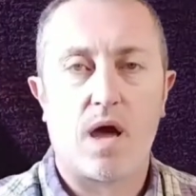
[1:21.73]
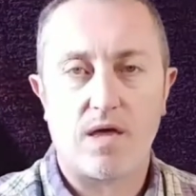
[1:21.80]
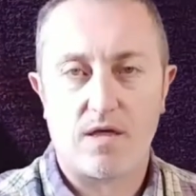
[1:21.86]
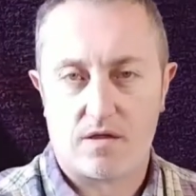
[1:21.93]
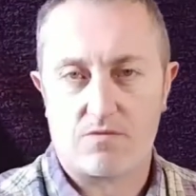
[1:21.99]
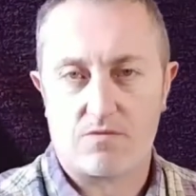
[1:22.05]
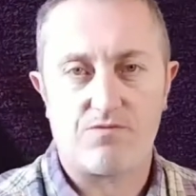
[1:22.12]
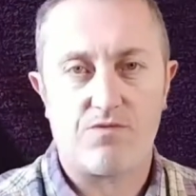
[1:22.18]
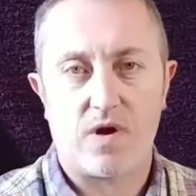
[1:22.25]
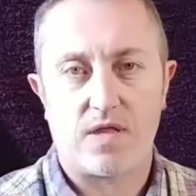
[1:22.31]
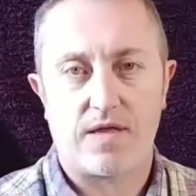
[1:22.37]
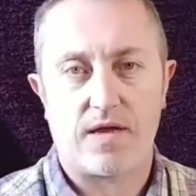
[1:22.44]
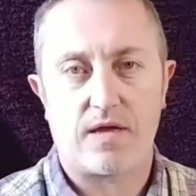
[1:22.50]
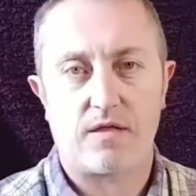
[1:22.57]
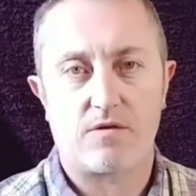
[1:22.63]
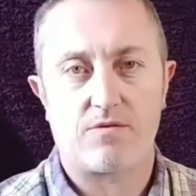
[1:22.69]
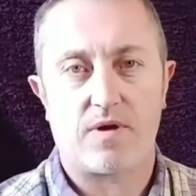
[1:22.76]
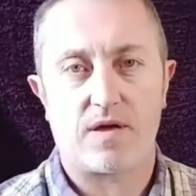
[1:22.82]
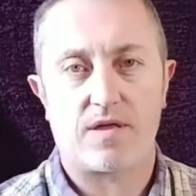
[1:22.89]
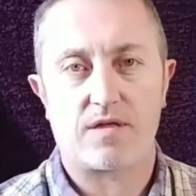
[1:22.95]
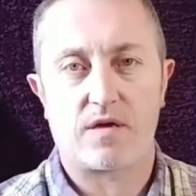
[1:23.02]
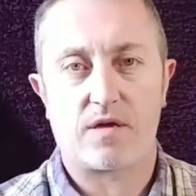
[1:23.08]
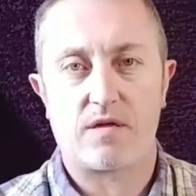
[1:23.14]
is really
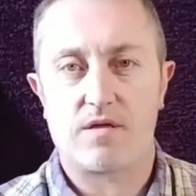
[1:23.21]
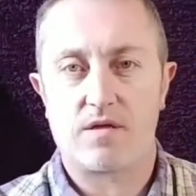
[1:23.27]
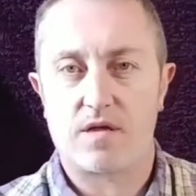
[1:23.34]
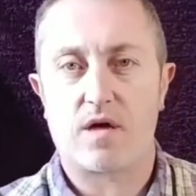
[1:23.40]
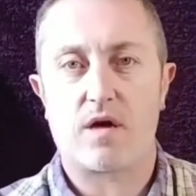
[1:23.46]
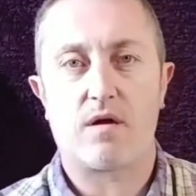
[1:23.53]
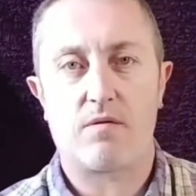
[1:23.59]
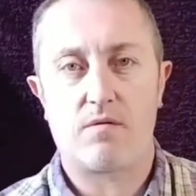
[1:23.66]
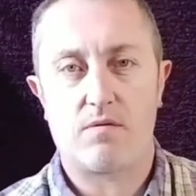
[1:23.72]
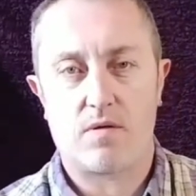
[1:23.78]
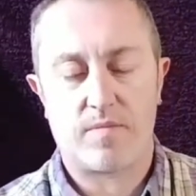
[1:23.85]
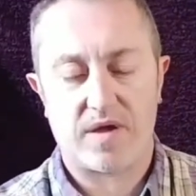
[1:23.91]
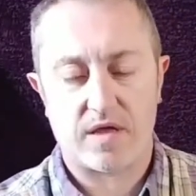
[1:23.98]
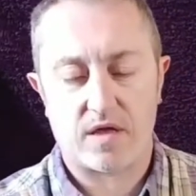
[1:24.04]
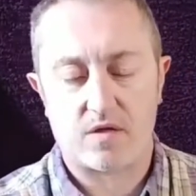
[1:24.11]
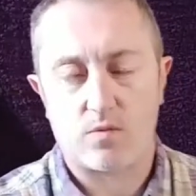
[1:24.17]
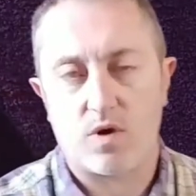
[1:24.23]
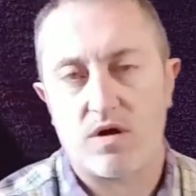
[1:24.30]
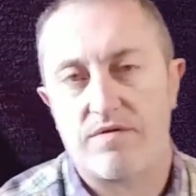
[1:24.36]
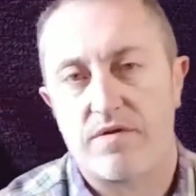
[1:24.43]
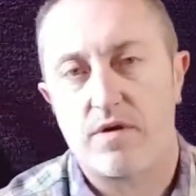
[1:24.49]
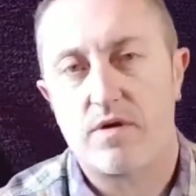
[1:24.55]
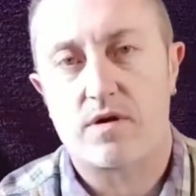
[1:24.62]
interesting, so I mean it's
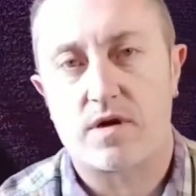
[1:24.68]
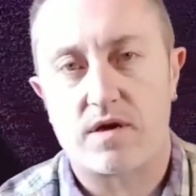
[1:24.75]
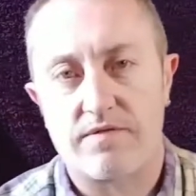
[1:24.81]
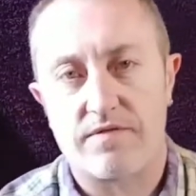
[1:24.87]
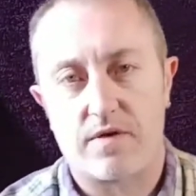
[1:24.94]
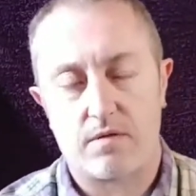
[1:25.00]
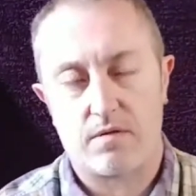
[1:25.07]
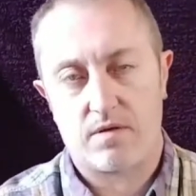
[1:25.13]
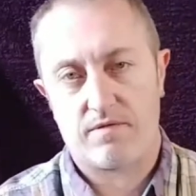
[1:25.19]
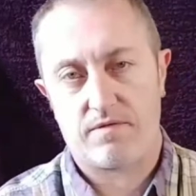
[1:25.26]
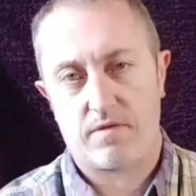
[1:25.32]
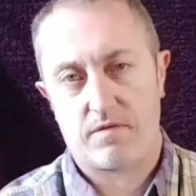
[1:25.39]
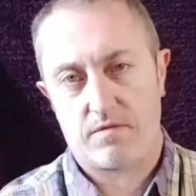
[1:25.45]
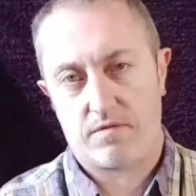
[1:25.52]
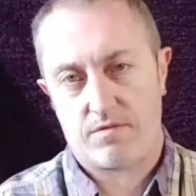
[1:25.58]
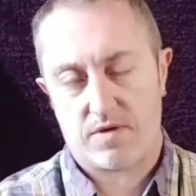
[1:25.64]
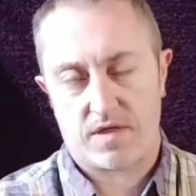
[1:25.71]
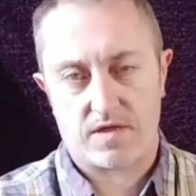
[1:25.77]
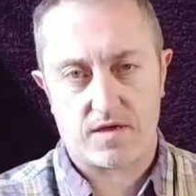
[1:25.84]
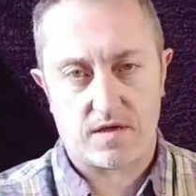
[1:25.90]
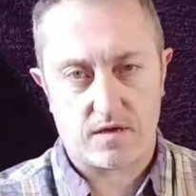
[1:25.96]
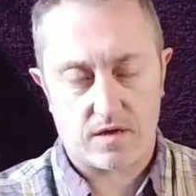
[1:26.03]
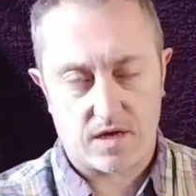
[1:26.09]
worth a look if you're
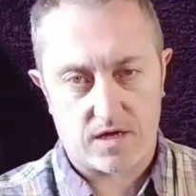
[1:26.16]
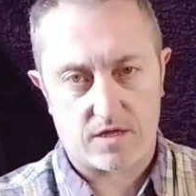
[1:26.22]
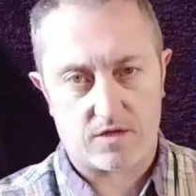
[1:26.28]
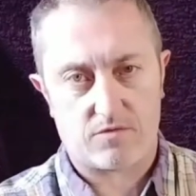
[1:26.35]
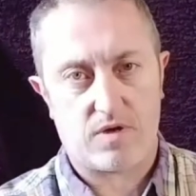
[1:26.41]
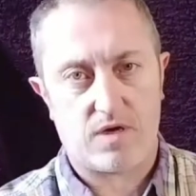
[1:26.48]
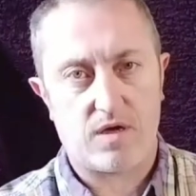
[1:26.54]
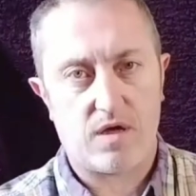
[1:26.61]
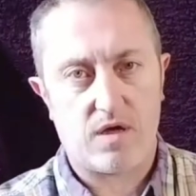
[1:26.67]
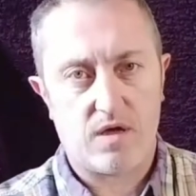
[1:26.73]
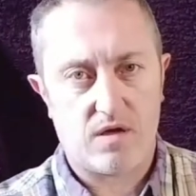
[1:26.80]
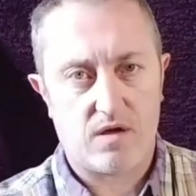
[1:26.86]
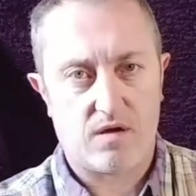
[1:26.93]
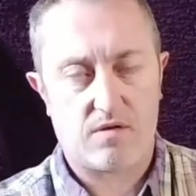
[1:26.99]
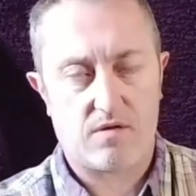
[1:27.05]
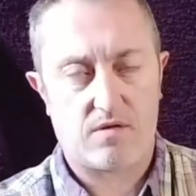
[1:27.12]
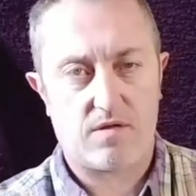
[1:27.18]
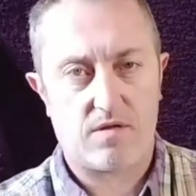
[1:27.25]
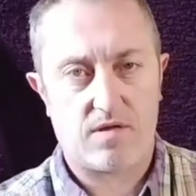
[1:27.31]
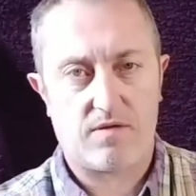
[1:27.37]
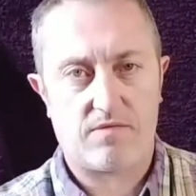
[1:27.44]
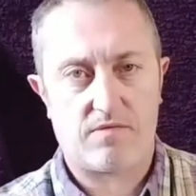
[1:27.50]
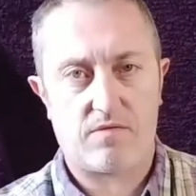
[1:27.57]
interested in your history on
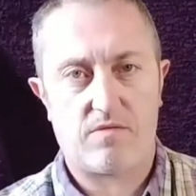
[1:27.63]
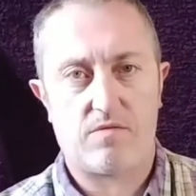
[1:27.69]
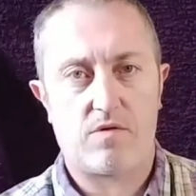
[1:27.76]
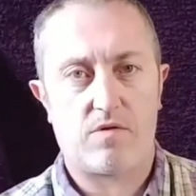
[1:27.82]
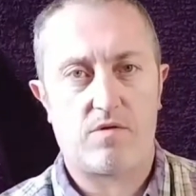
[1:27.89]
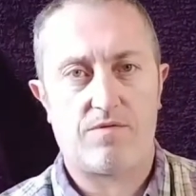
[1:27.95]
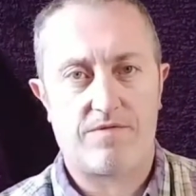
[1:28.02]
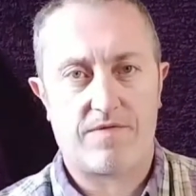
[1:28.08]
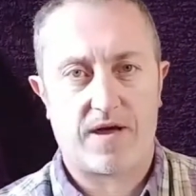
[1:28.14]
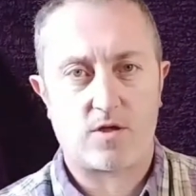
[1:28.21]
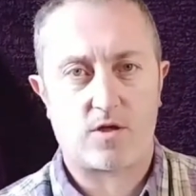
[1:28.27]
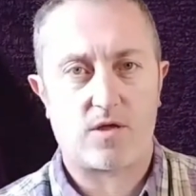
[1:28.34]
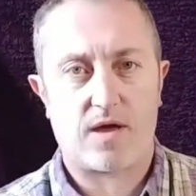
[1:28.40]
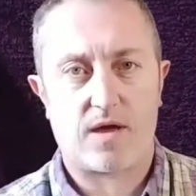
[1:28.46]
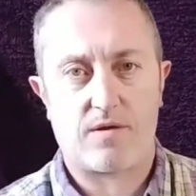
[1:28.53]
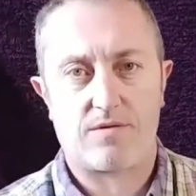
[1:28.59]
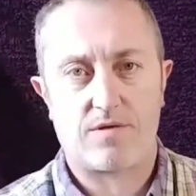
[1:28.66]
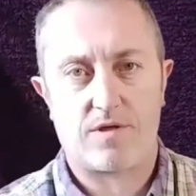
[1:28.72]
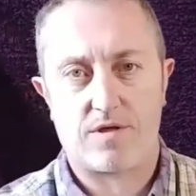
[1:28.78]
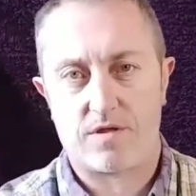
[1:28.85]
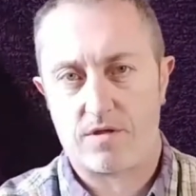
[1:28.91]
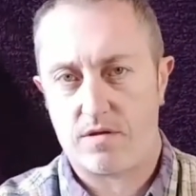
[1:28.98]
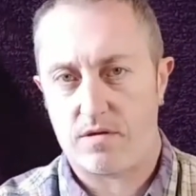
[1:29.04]
different fashion
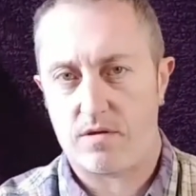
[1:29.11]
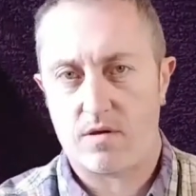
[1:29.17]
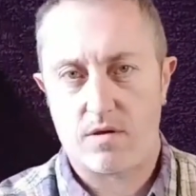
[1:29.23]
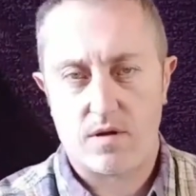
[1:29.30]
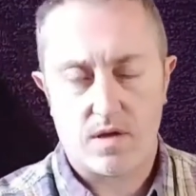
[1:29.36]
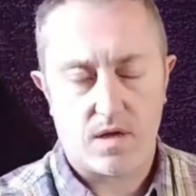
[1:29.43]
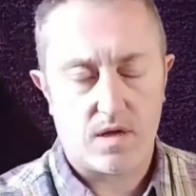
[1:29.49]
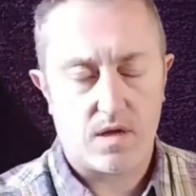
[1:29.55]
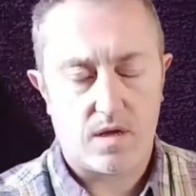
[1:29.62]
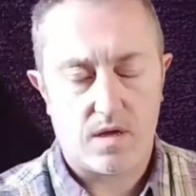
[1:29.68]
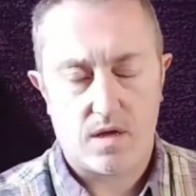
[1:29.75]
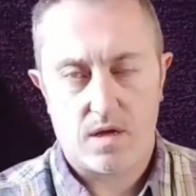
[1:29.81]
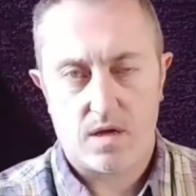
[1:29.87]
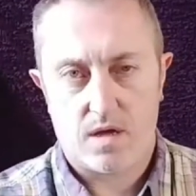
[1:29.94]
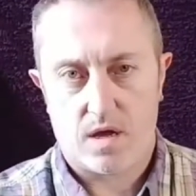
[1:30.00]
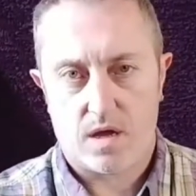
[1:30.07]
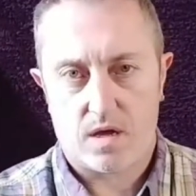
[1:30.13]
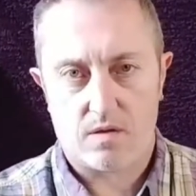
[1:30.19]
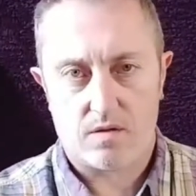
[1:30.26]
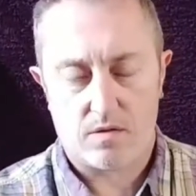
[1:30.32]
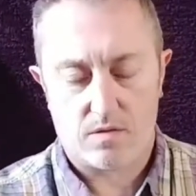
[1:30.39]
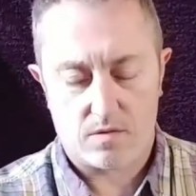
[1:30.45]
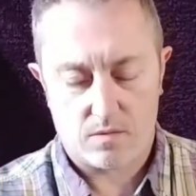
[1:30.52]
houses
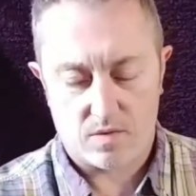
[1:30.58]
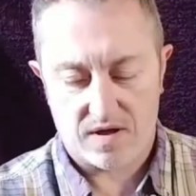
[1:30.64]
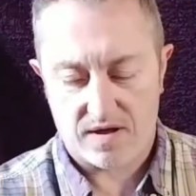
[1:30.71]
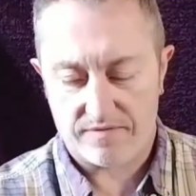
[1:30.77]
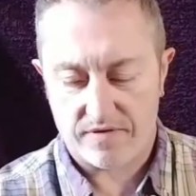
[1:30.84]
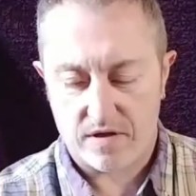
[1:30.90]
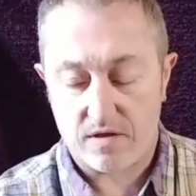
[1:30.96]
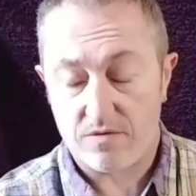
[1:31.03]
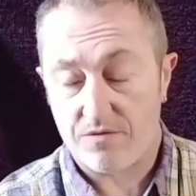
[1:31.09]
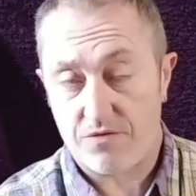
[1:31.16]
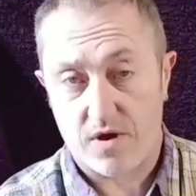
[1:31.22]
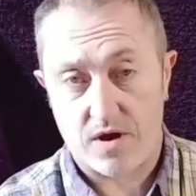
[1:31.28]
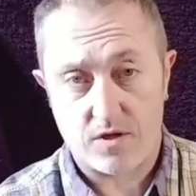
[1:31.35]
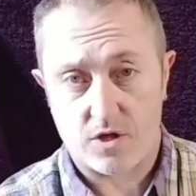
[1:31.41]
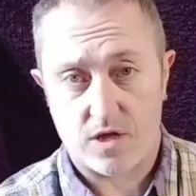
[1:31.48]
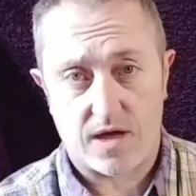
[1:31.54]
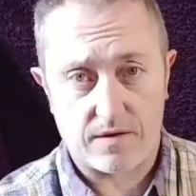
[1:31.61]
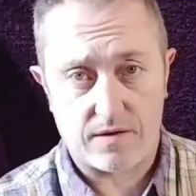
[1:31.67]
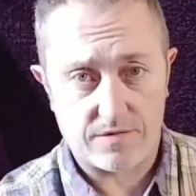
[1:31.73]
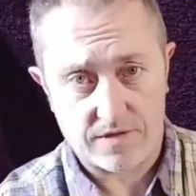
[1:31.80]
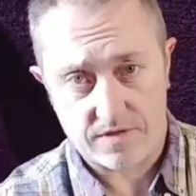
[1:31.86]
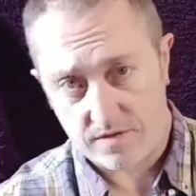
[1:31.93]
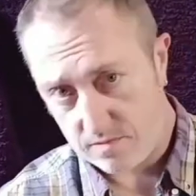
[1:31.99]
and what have you, French
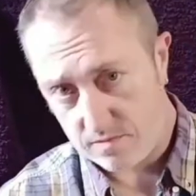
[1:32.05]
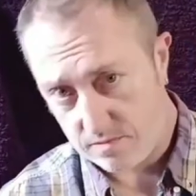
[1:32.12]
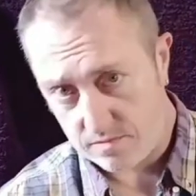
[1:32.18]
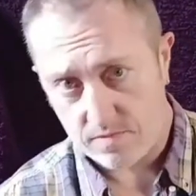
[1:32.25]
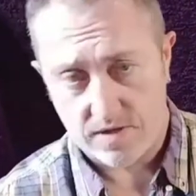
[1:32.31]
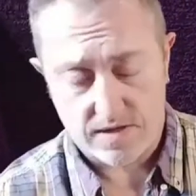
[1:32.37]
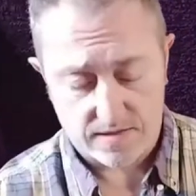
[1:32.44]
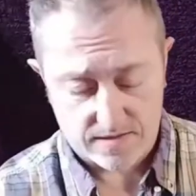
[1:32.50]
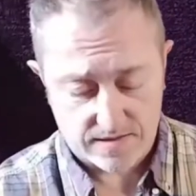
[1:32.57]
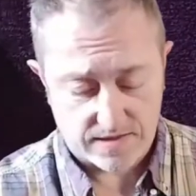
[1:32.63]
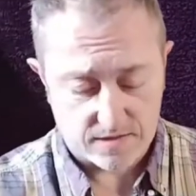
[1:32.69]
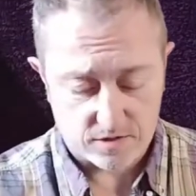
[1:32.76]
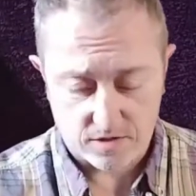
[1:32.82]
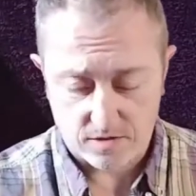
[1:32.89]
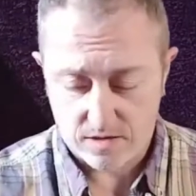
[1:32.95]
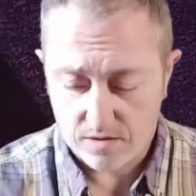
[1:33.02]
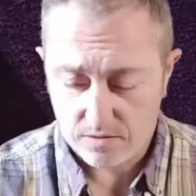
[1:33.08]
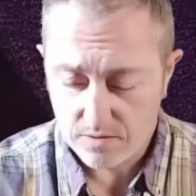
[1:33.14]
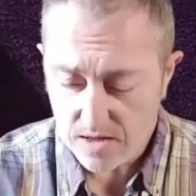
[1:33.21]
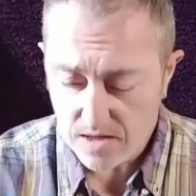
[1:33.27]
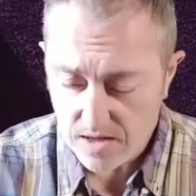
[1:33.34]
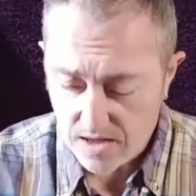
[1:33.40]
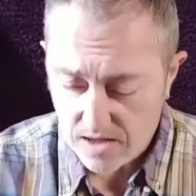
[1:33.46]
house, as you know.
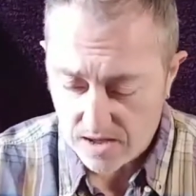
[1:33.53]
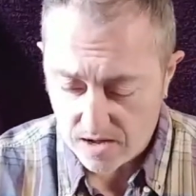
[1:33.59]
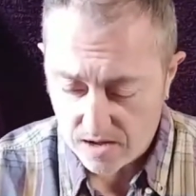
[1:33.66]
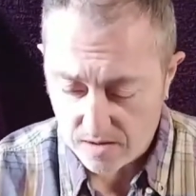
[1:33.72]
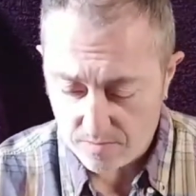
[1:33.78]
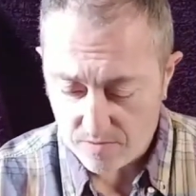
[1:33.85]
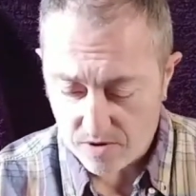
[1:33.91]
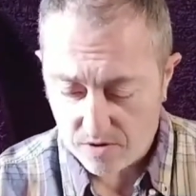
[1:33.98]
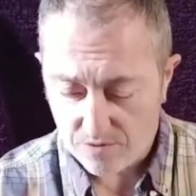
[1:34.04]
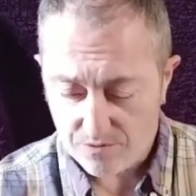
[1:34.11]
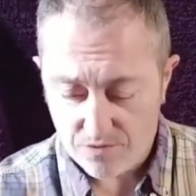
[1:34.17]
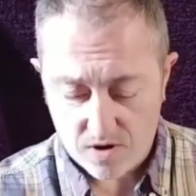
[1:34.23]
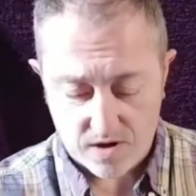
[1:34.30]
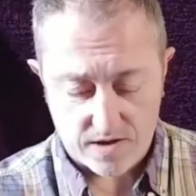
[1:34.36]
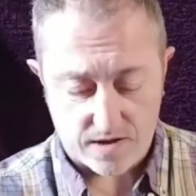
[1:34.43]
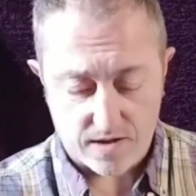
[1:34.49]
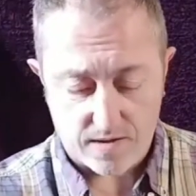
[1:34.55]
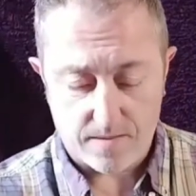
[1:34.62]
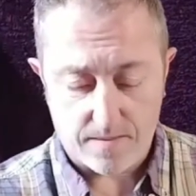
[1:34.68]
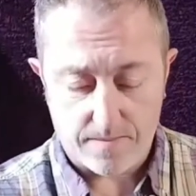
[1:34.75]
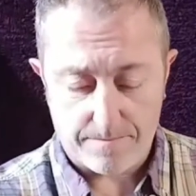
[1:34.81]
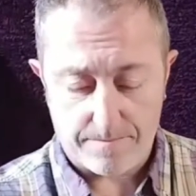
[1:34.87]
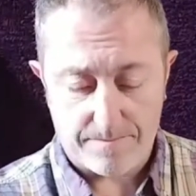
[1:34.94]
Right,
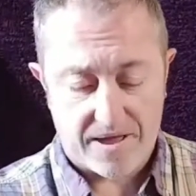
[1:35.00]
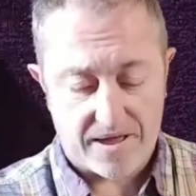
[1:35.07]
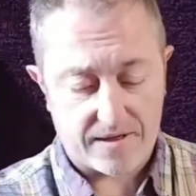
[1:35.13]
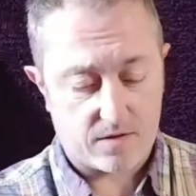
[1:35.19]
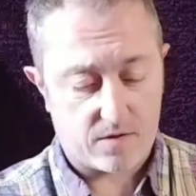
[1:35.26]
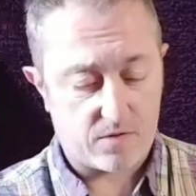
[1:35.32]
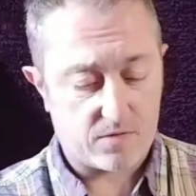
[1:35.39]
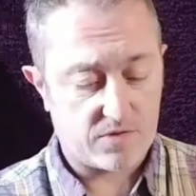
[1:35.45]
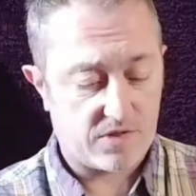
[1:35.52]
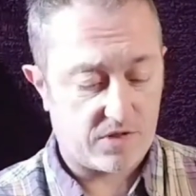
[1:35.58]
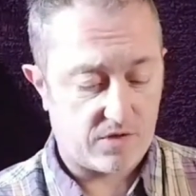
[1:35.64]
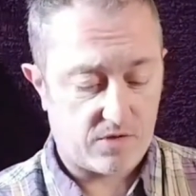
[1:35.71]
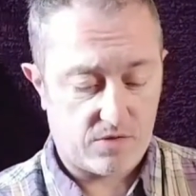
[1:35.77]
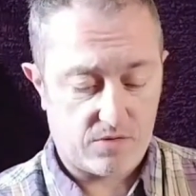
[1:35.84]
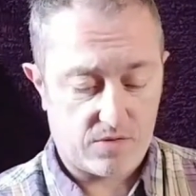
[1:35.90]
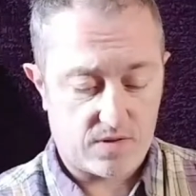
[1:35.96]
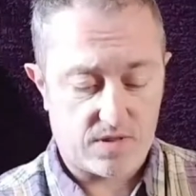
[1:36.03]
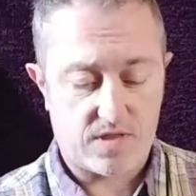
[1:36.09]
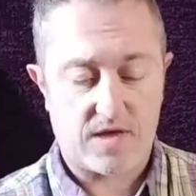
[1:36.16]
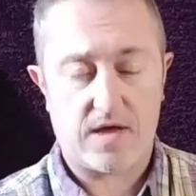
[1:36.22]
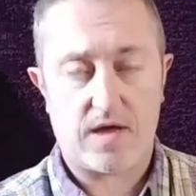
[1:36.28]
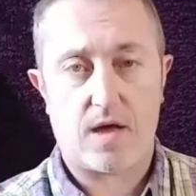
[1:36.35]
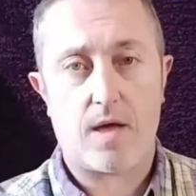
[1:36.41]
back onto
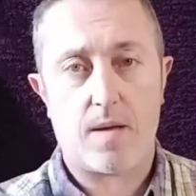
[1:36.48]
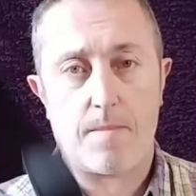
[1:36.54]
the